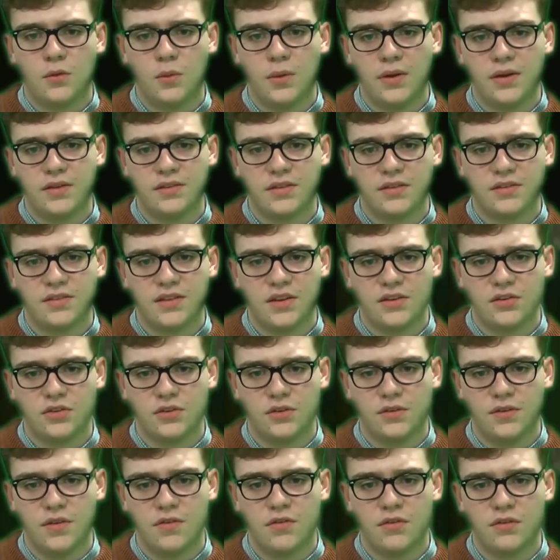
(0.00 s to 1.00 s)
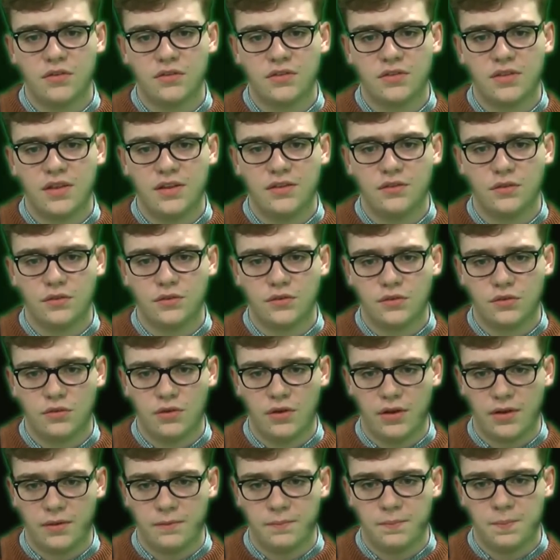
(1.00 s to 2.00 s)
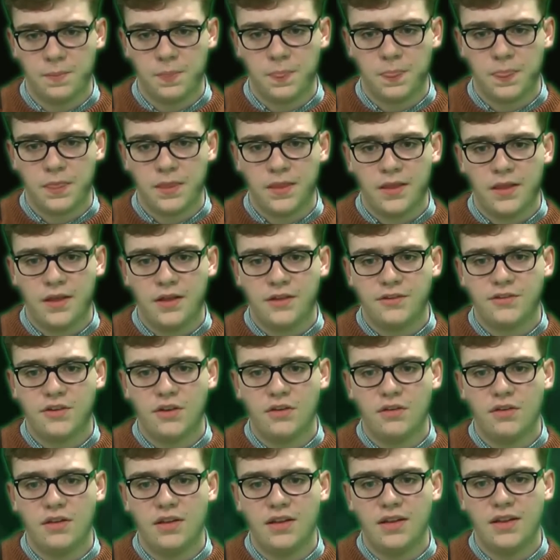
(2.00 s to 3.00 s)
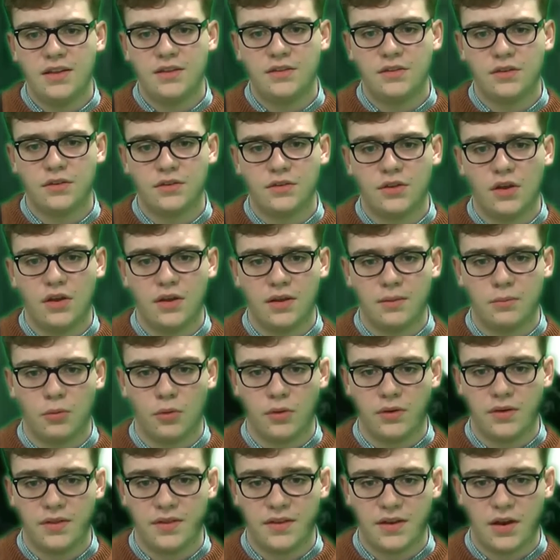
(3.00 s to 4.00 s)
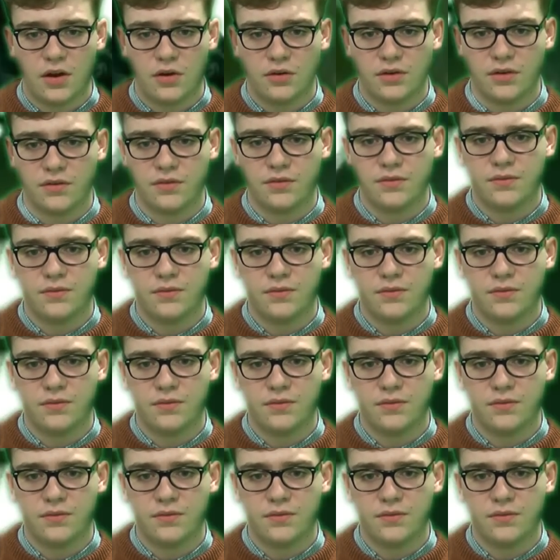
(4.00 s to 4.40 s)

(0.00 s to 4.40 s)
quick succession of different scenes on screen generally leads to a turning point in the narrative,